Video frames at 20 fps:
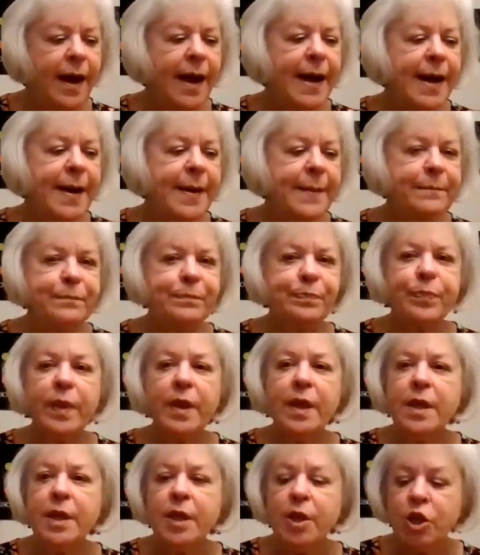Um,
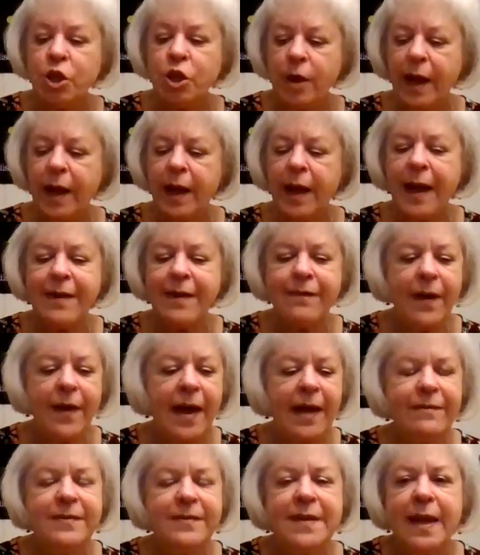I've,
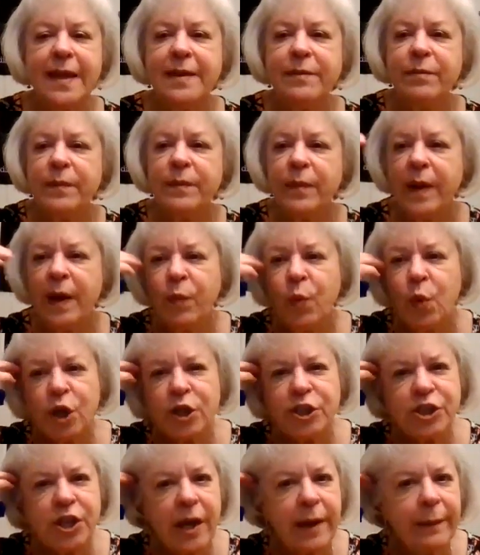I've done uh,
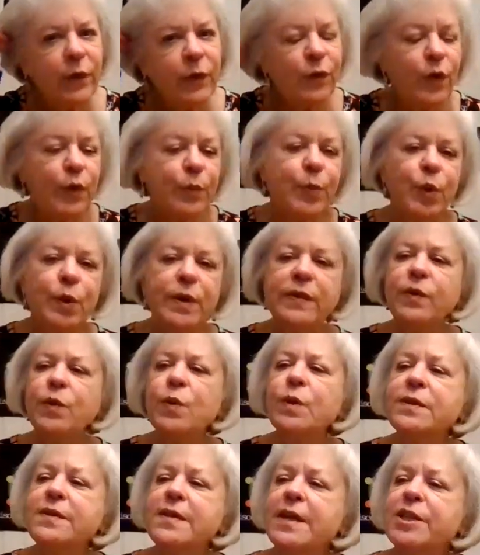workshops for
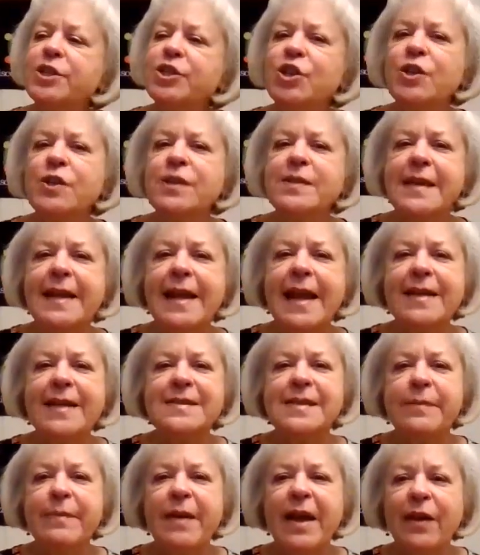preschool teachers and
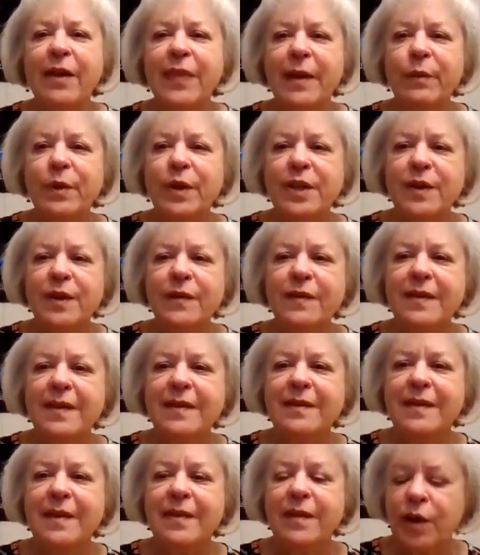asked them how they would use
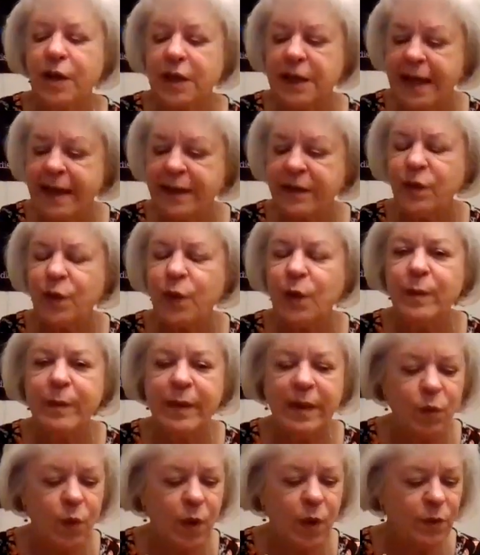these in their classroom.
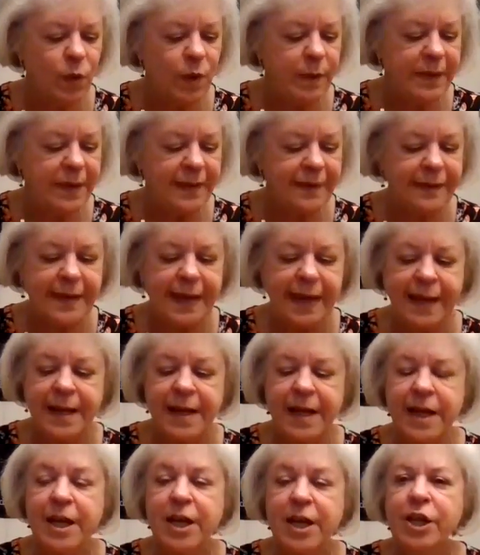And one woman said,
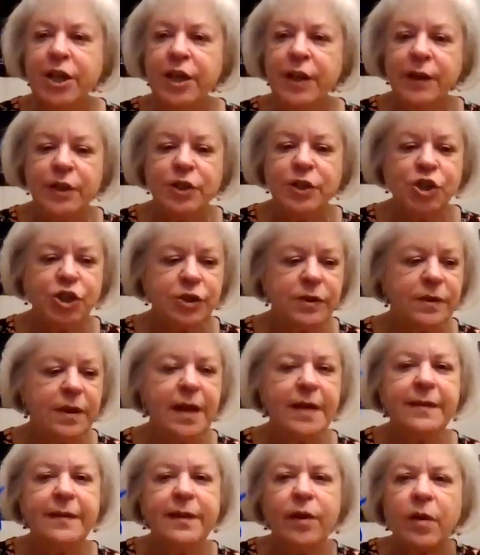
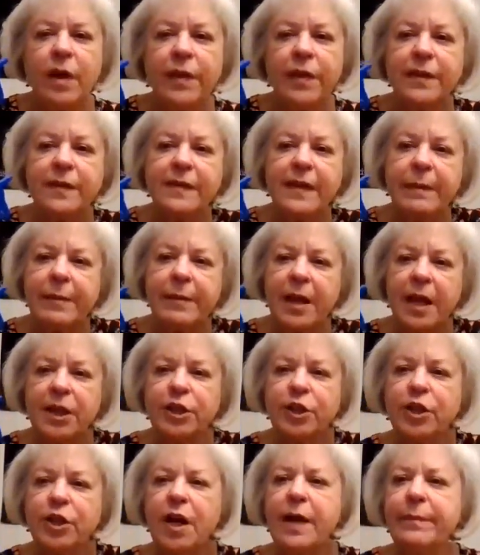because they're all the same
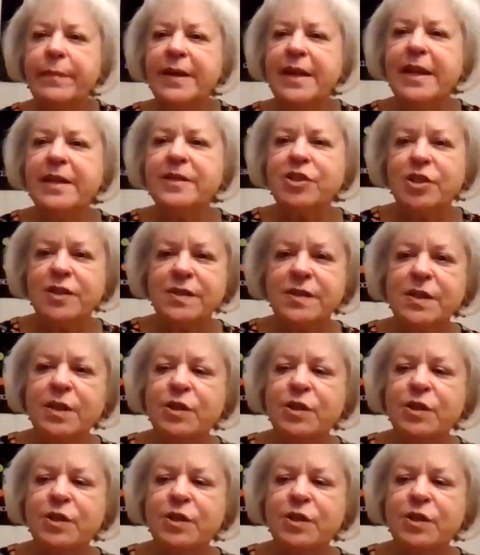color combinations.